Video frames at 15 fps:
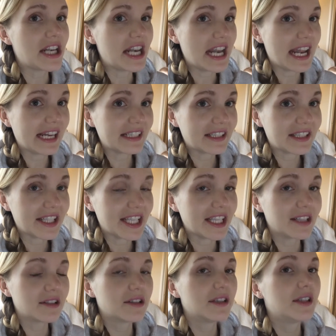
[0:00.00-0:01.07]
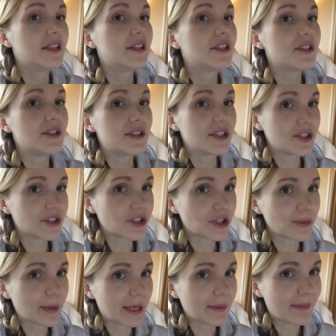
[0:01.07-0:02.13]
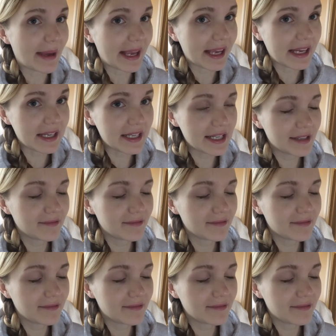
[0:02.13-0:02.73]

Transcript: nasty, disturbing band,